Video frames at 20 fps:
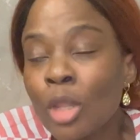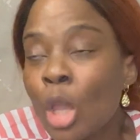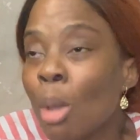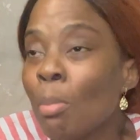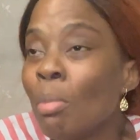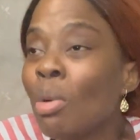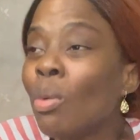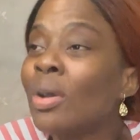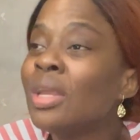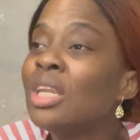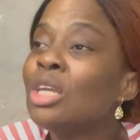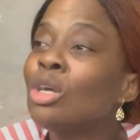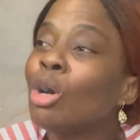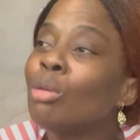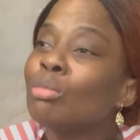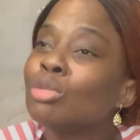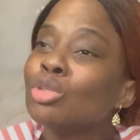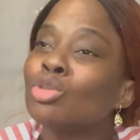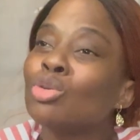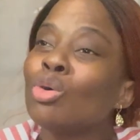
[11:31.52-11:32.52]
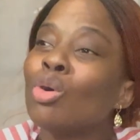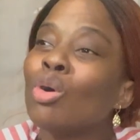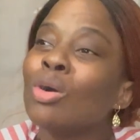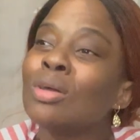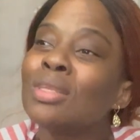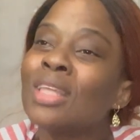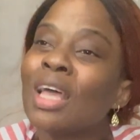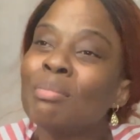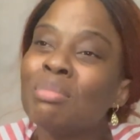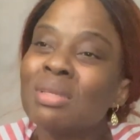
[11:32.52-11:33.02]
But when it comes to
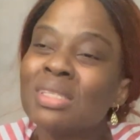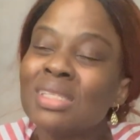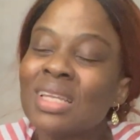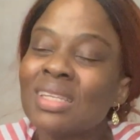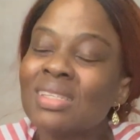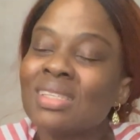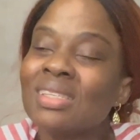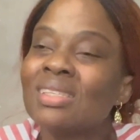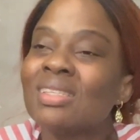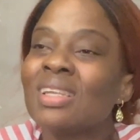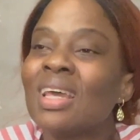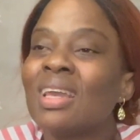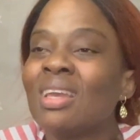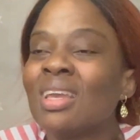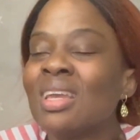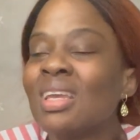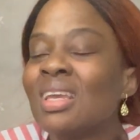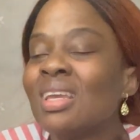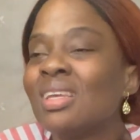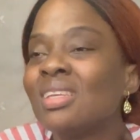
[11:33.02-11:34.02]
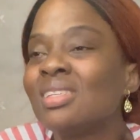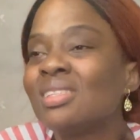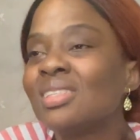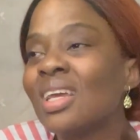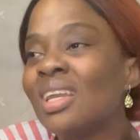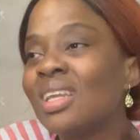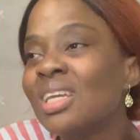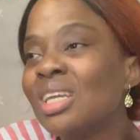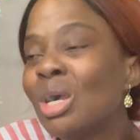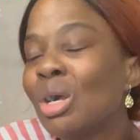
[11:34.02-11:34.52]
other businesses like
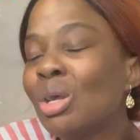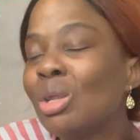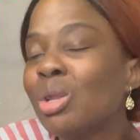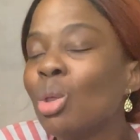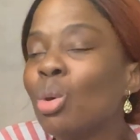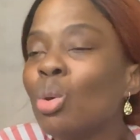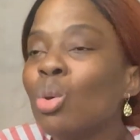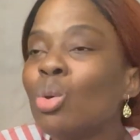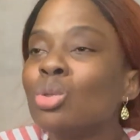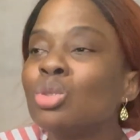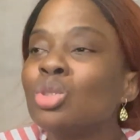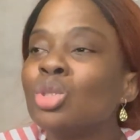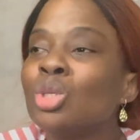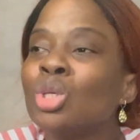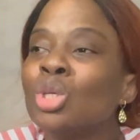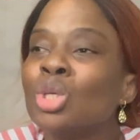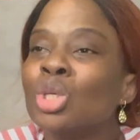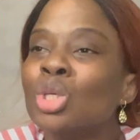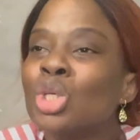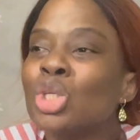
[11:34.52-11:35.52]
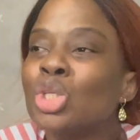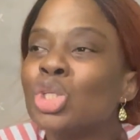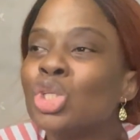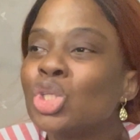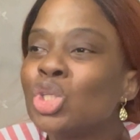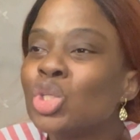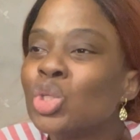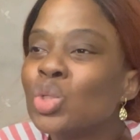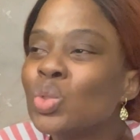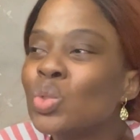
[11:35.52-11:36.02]
selling clothes,
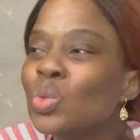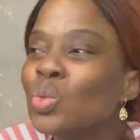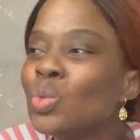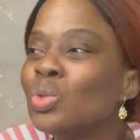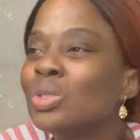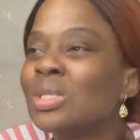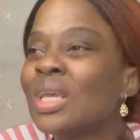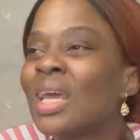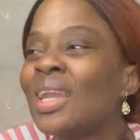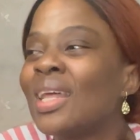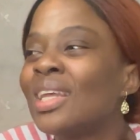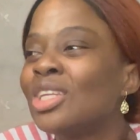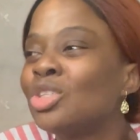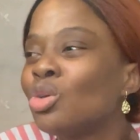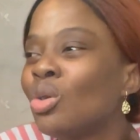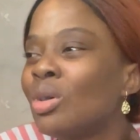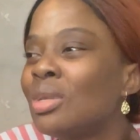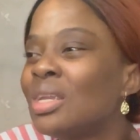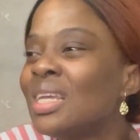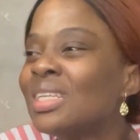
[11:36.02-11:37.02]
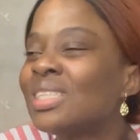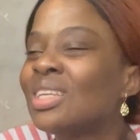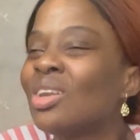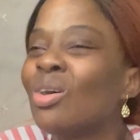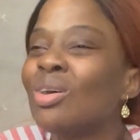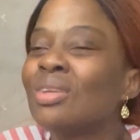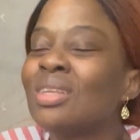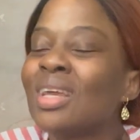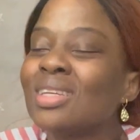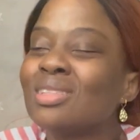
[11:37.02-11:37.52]
shoes, electronics, and
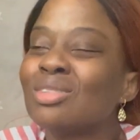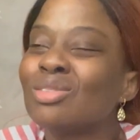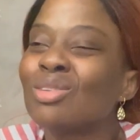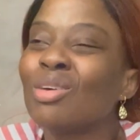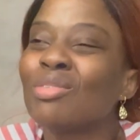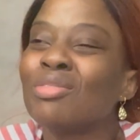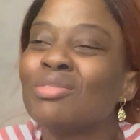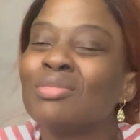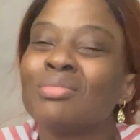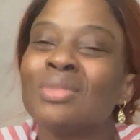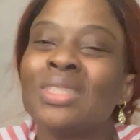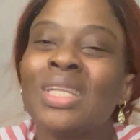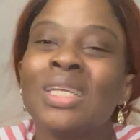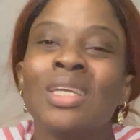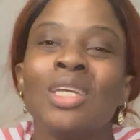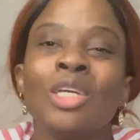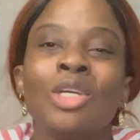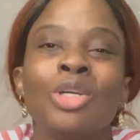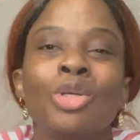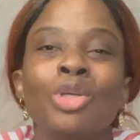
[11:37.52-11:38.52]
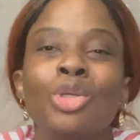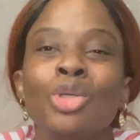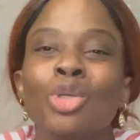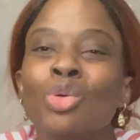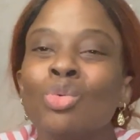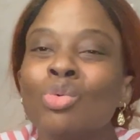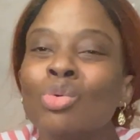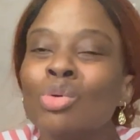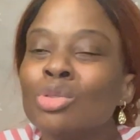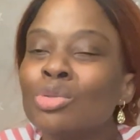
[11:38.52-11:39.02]
all that stuff, you
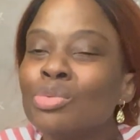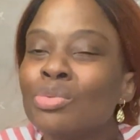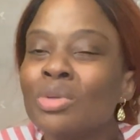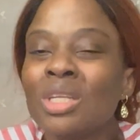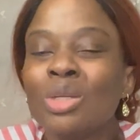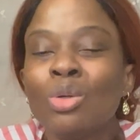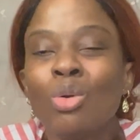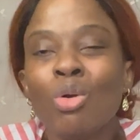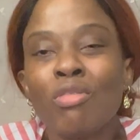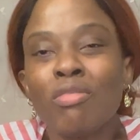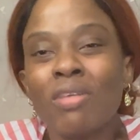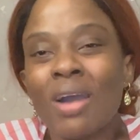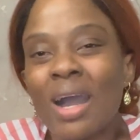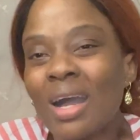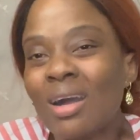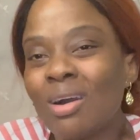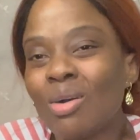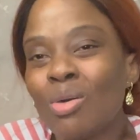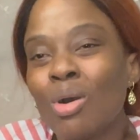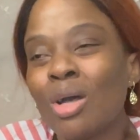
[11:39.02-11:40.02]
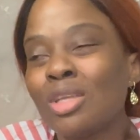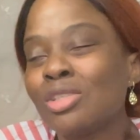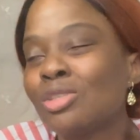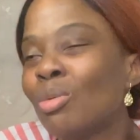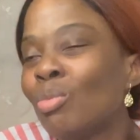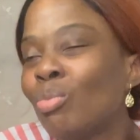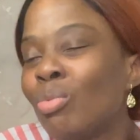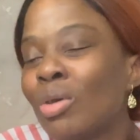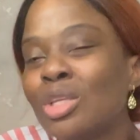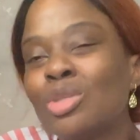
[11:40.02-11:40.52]
won't really go far, or at
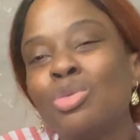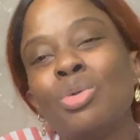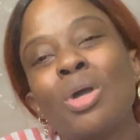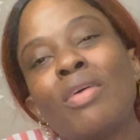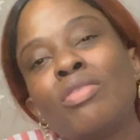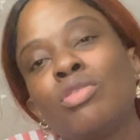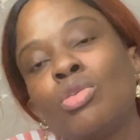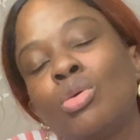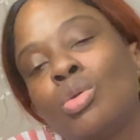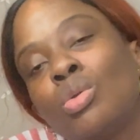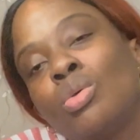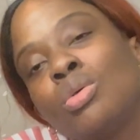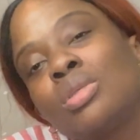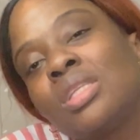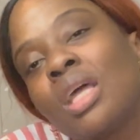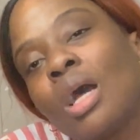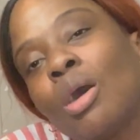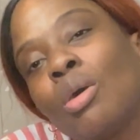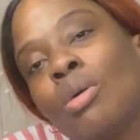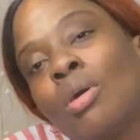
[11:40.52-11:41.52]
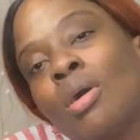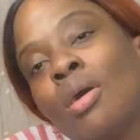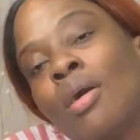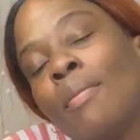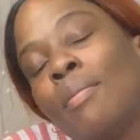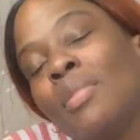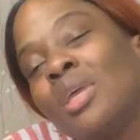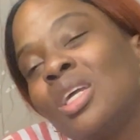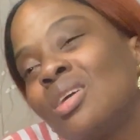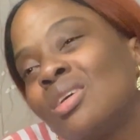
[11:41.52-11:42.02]
some point you have to close down,
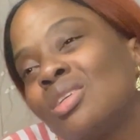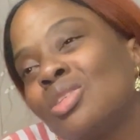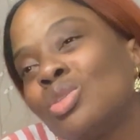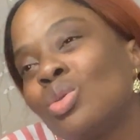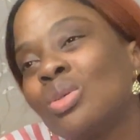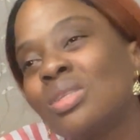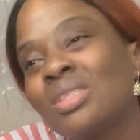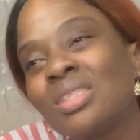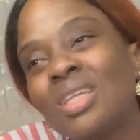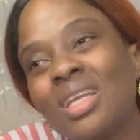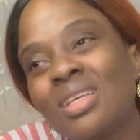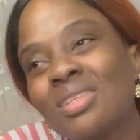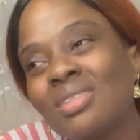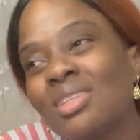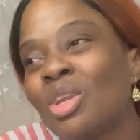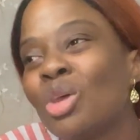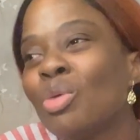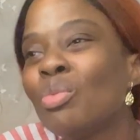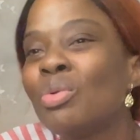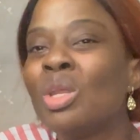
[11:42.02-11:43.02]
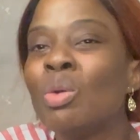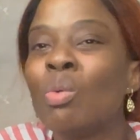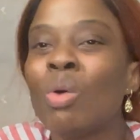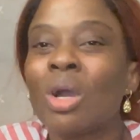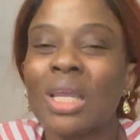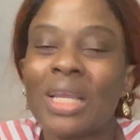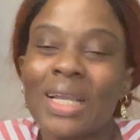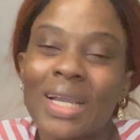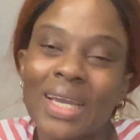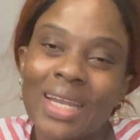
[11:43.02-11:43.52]
because those things, they don't really
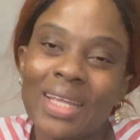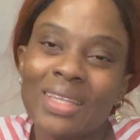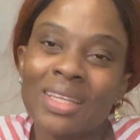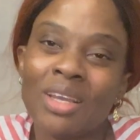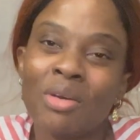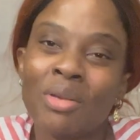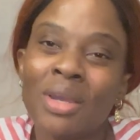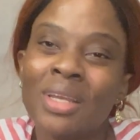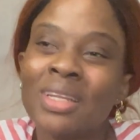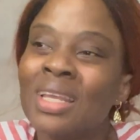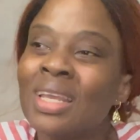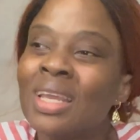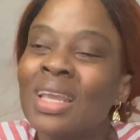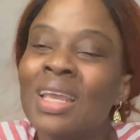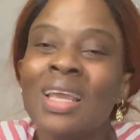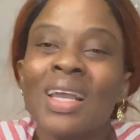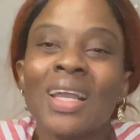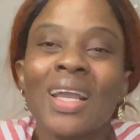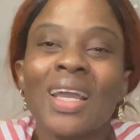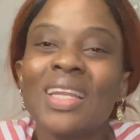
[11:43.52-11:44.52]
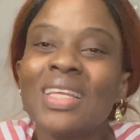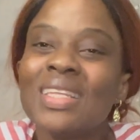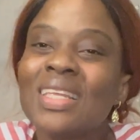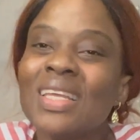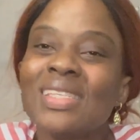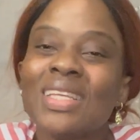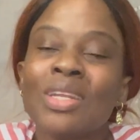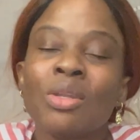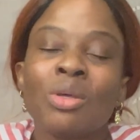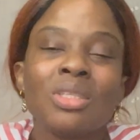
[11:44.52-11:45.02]
work in Canada, right?
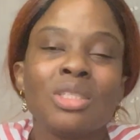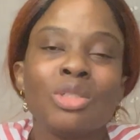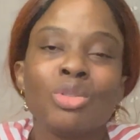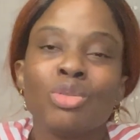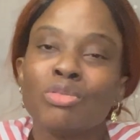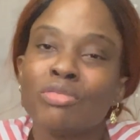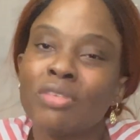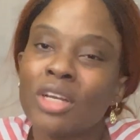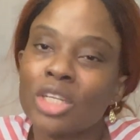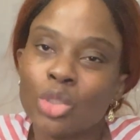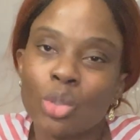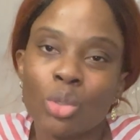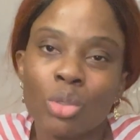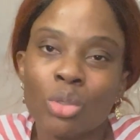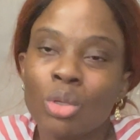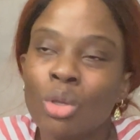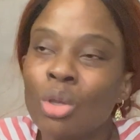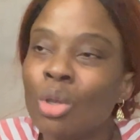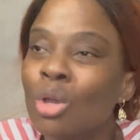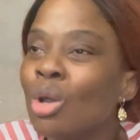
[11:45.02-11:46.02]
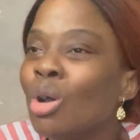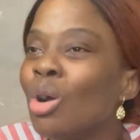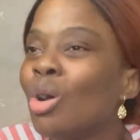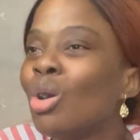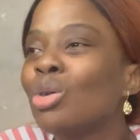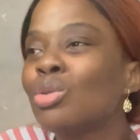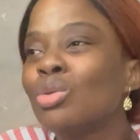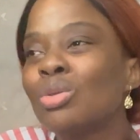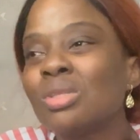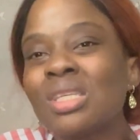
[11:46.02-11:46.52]
Canadians are not into fashion.
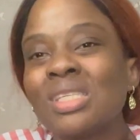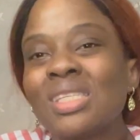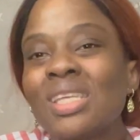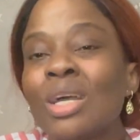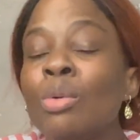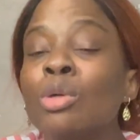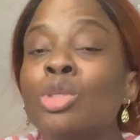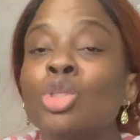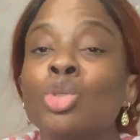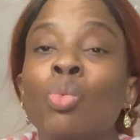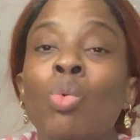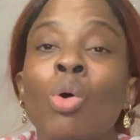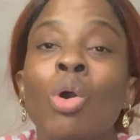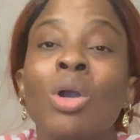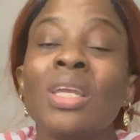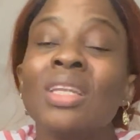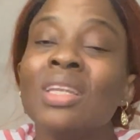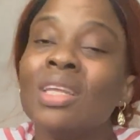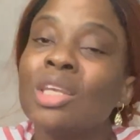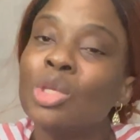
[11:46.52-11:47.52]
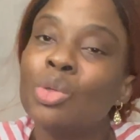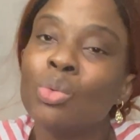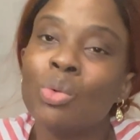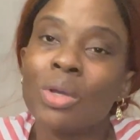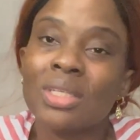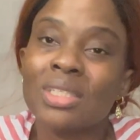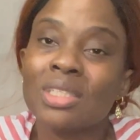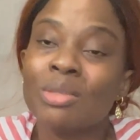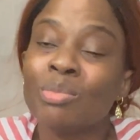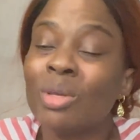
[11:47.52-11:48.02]
All those things are going to work in the
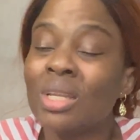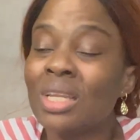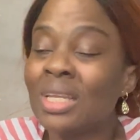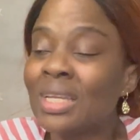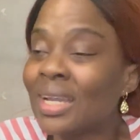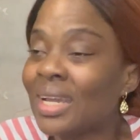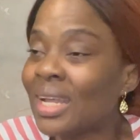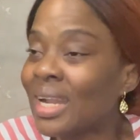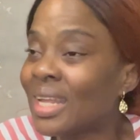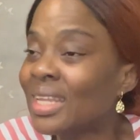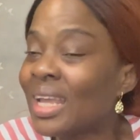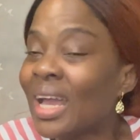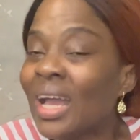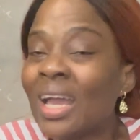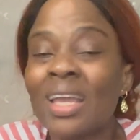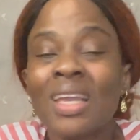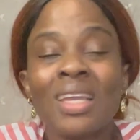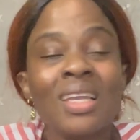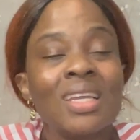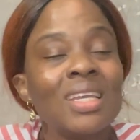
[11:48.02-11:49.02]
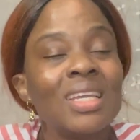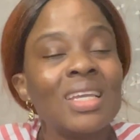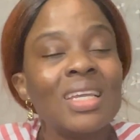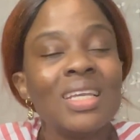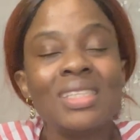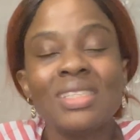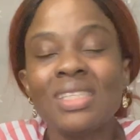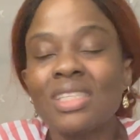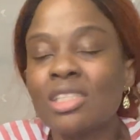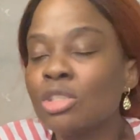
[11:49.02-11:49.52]
US, but in Canada,
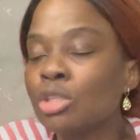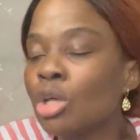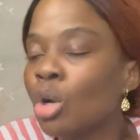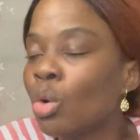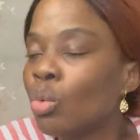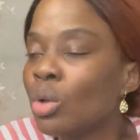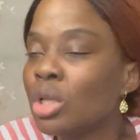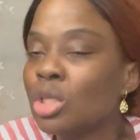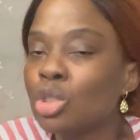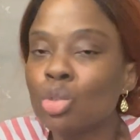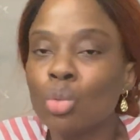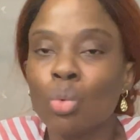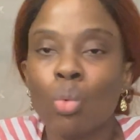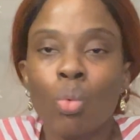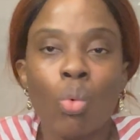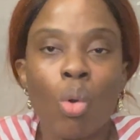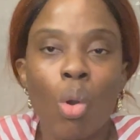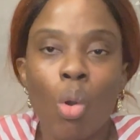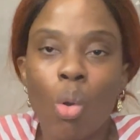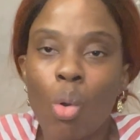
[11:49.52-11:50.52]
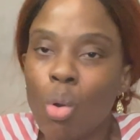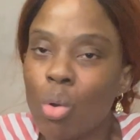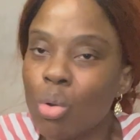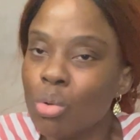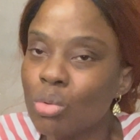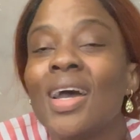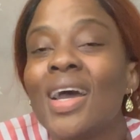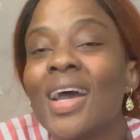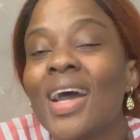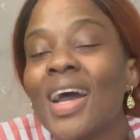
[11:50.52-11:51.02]
it is not going to work.
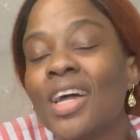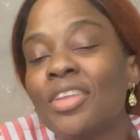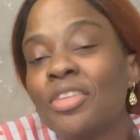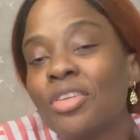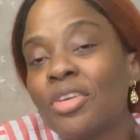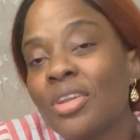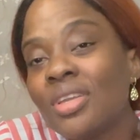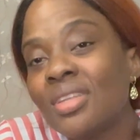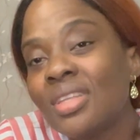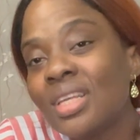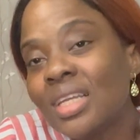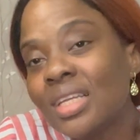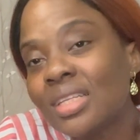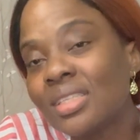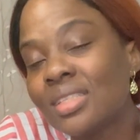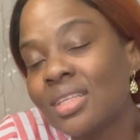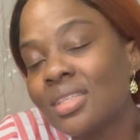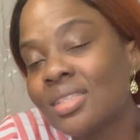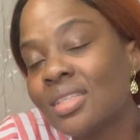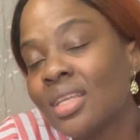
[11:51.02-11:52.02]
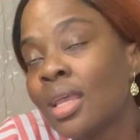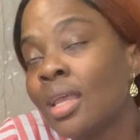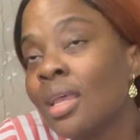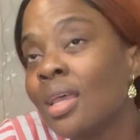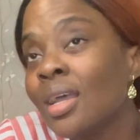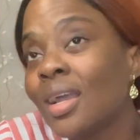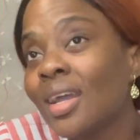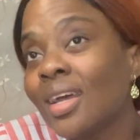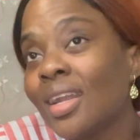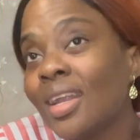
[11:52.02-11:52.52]
Another thing is this:
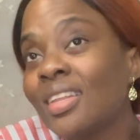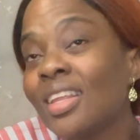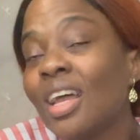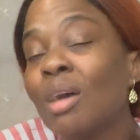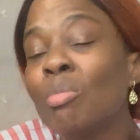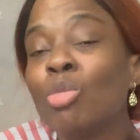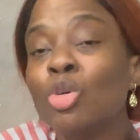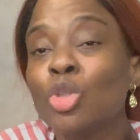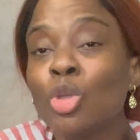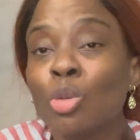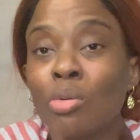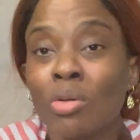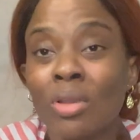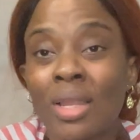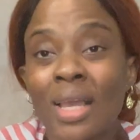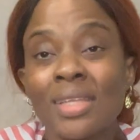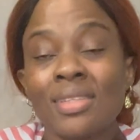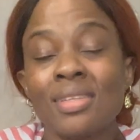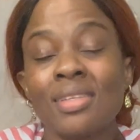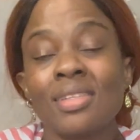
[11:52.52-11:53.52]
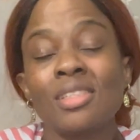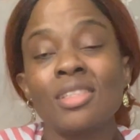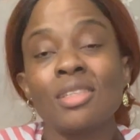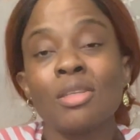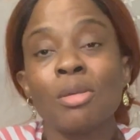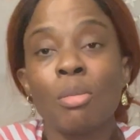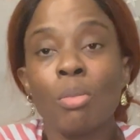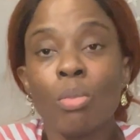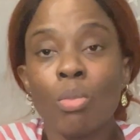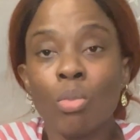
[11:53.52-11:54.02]
Canada monopolizes
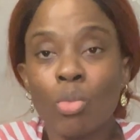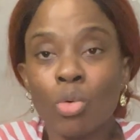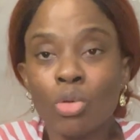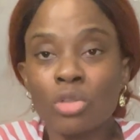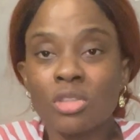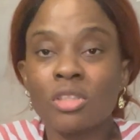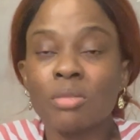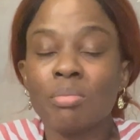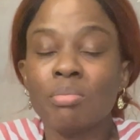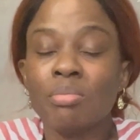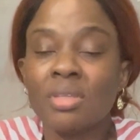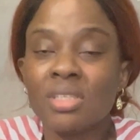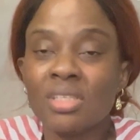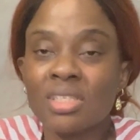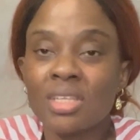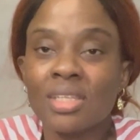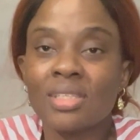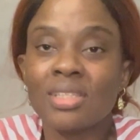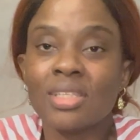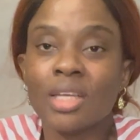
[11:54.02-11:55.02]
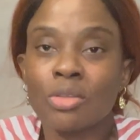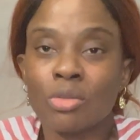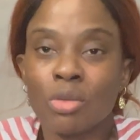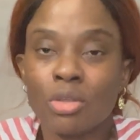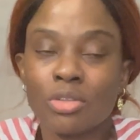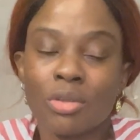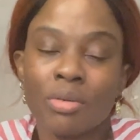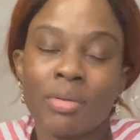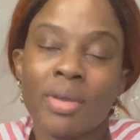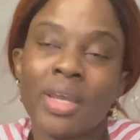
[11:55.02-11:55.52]
most business
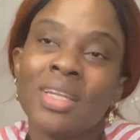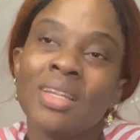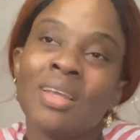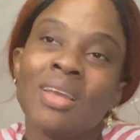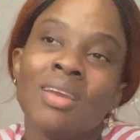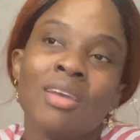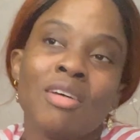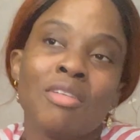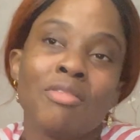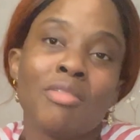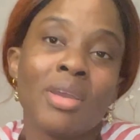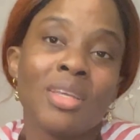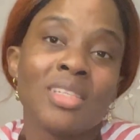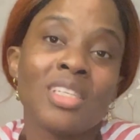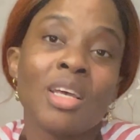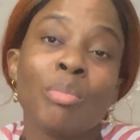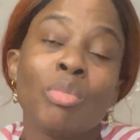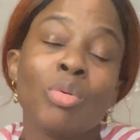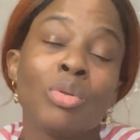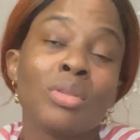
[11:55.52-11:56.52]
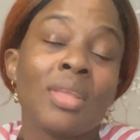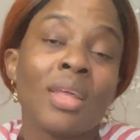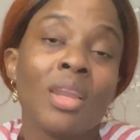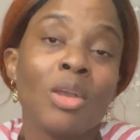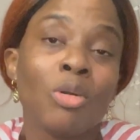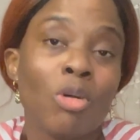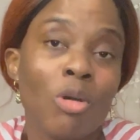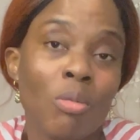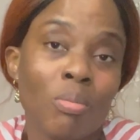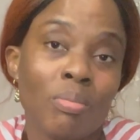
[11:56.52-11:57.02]
sectors, all right? For example,
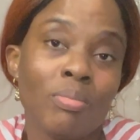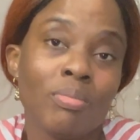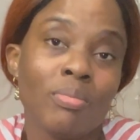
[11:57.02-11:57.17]
telecom.